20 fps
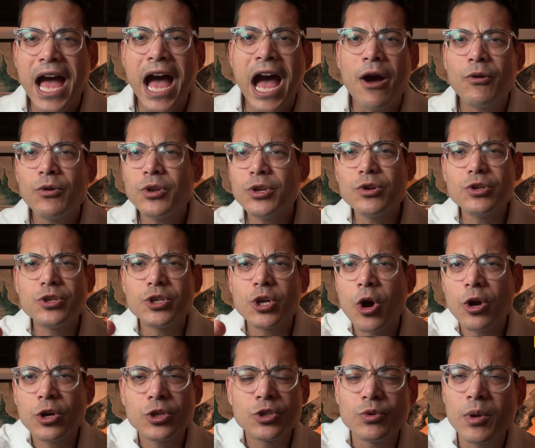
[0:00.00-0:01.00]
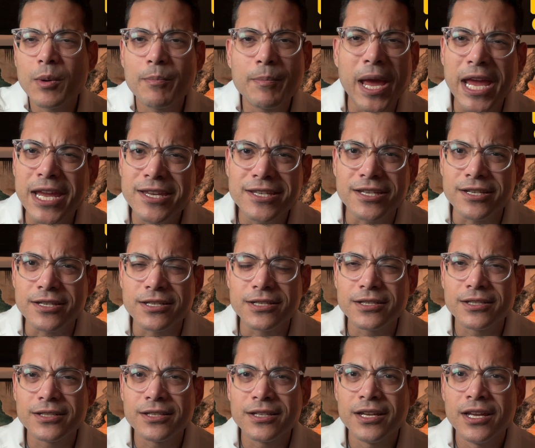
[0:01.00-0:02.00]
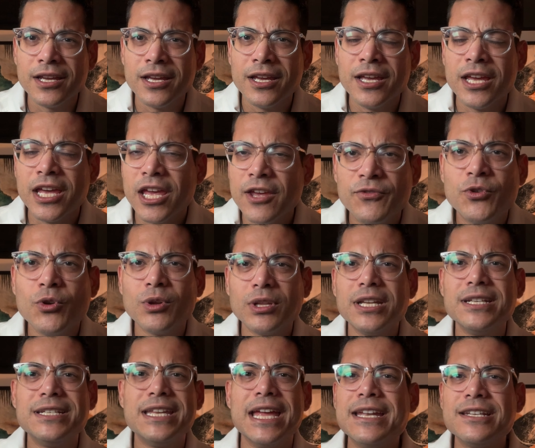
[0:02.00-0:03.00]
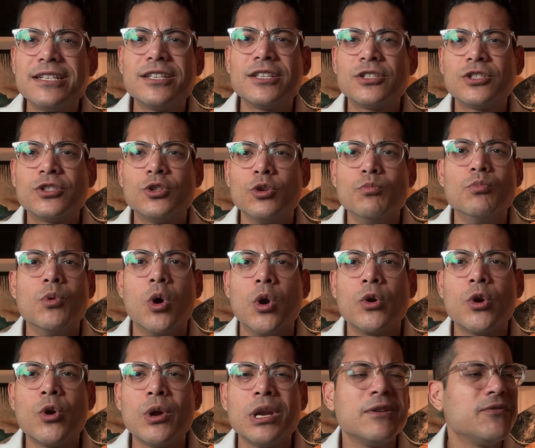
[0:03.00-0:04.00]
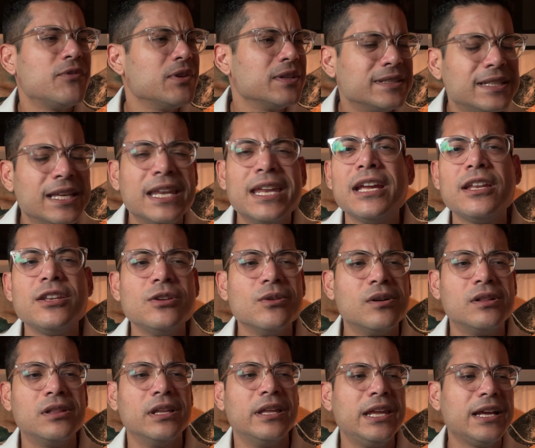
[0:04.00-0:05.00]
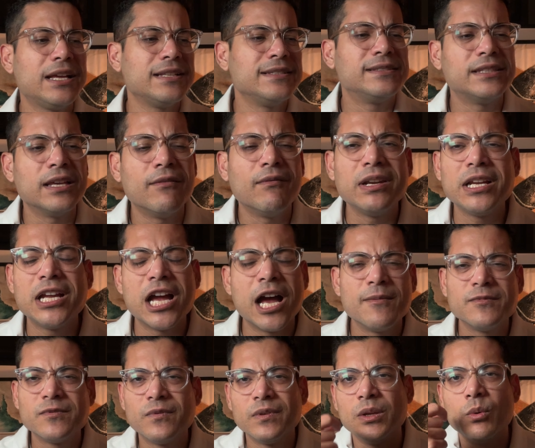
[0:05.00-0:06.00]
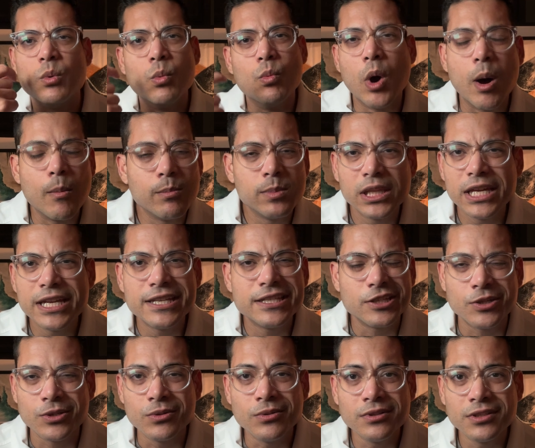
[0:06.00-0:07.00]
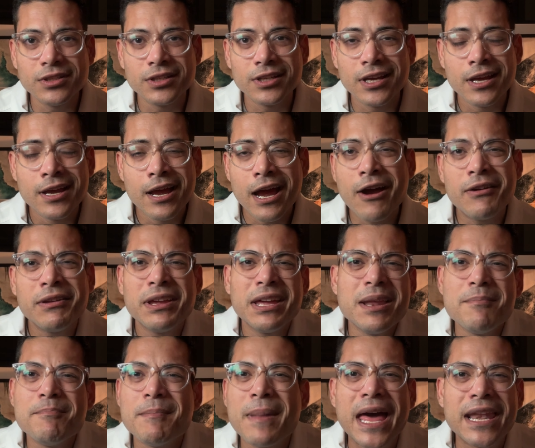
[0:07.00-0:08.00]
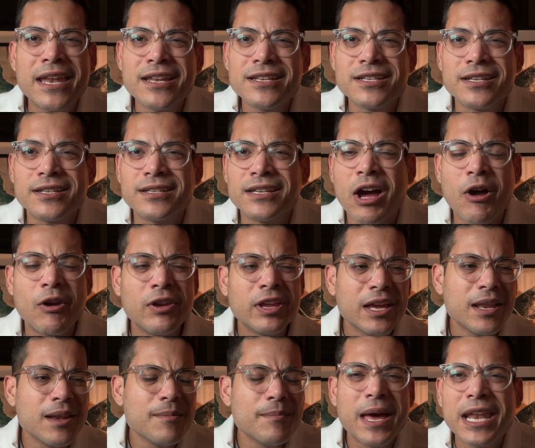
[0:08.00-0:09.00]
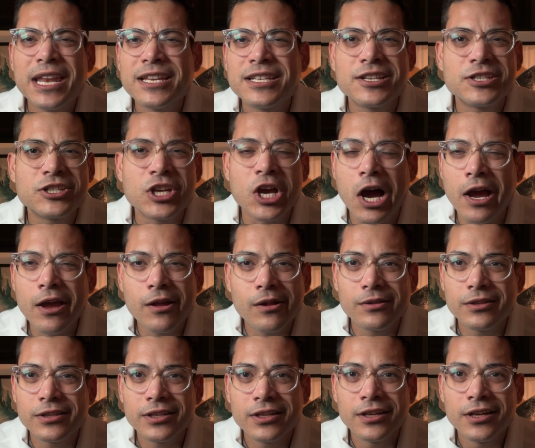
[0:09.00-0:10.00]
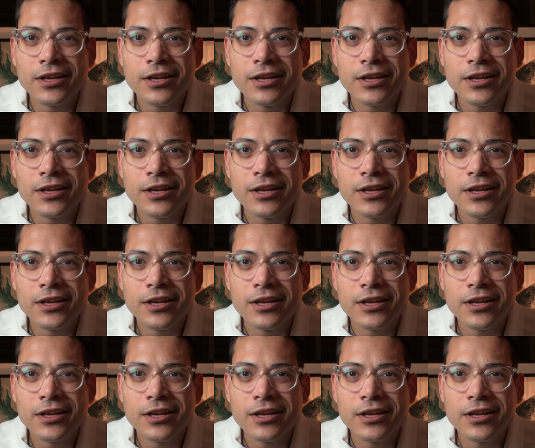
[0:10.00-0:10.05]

How do you talk to a patient? If you're the dentist tomorrow and if you're sitting in your clinic and someone comes with a wobbly tooth, how are you going to manage it? How are you going to manage a child?